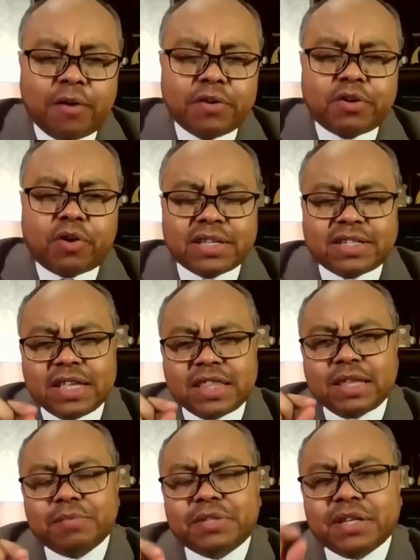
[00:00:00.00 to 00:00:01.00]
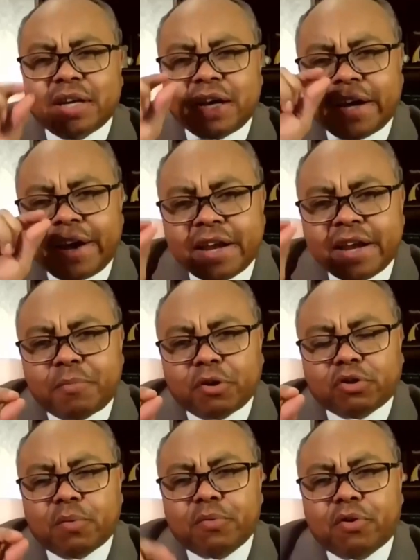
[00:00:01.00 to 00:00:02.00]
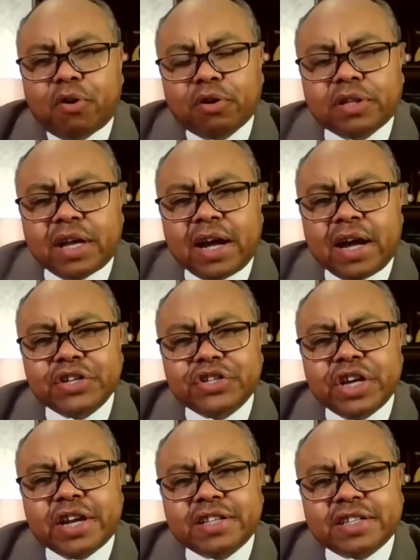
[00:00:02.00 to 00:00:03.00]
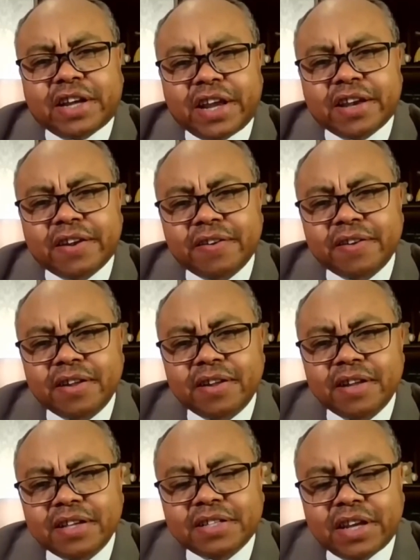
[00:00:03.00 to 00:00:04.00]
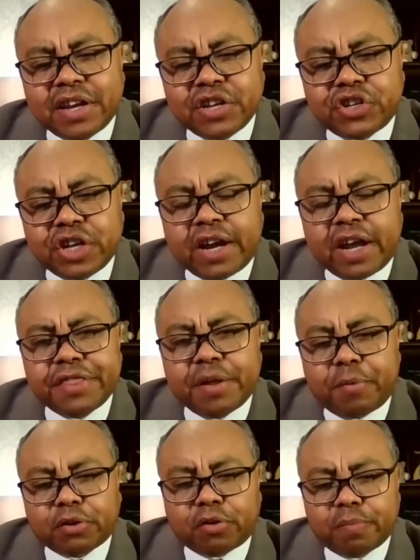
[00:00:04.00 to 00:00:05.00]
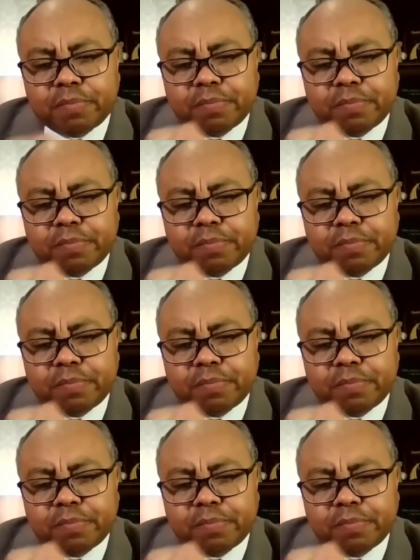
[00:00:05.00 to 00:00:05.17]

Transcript: you can see something green bottom called share screen share at the bottom.